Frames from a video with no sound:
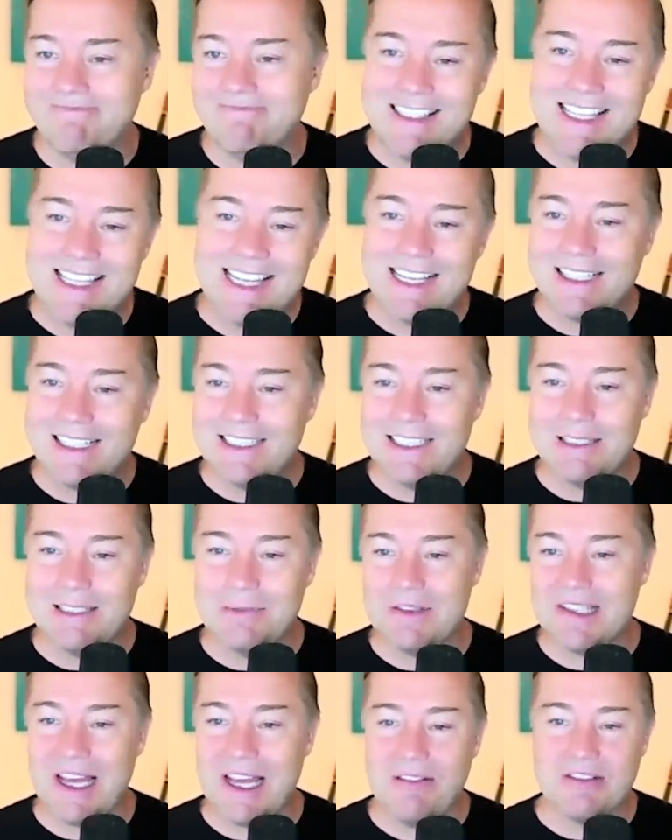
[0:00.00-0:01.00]
yeah, you can
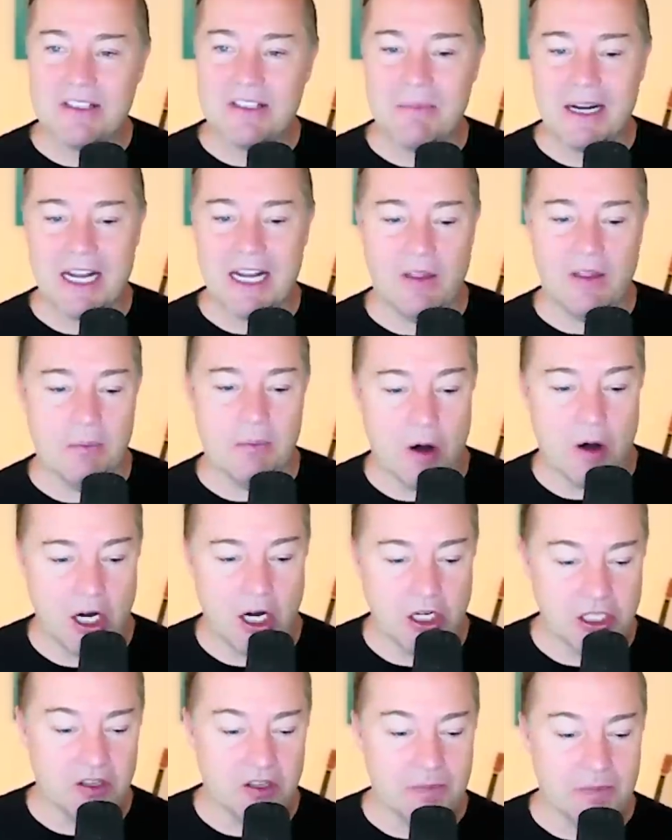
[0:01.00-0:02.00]
save some money on the
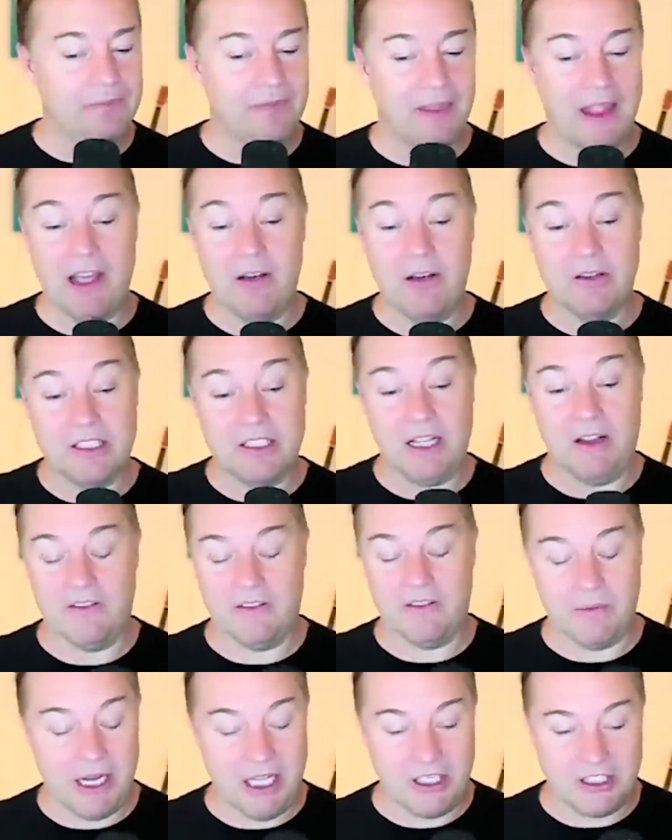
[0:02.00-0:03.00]
margins, but I always tell
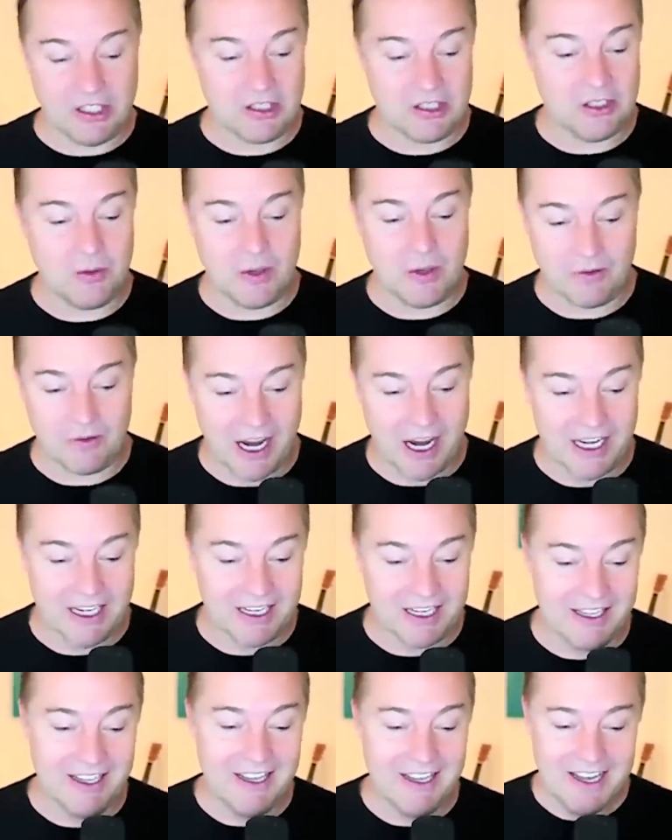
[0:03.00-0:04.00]
everybody, just do it right.
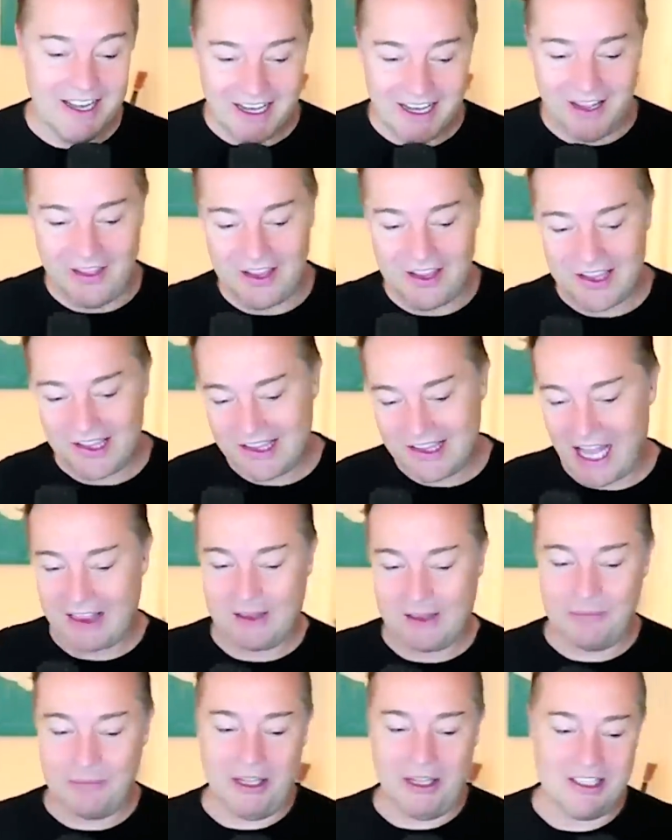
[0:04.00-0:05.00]
This is not
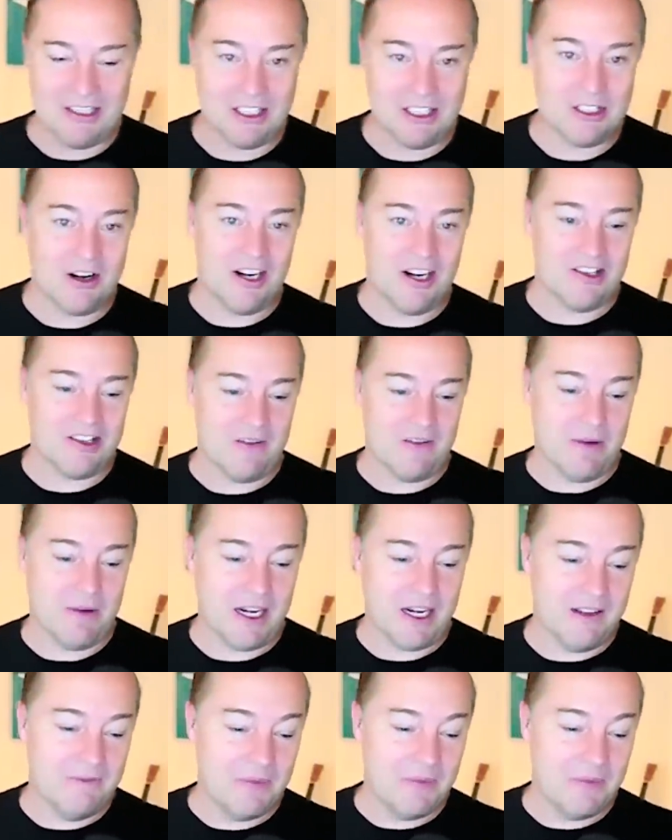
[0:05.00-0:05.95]
the place to try to save money.